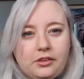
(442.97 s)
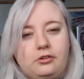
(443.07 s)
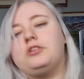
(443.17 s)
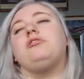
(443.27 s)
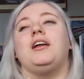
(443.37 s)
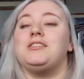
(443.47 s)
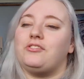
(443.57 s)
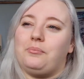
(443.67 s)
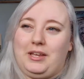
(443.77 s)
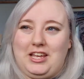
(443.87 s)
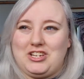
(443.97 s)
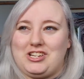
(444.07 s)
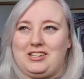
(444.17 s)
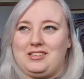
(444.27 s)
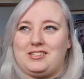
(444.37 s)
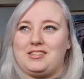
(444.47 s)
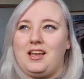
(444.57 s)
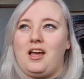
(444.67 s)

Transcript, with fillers: there are transformations.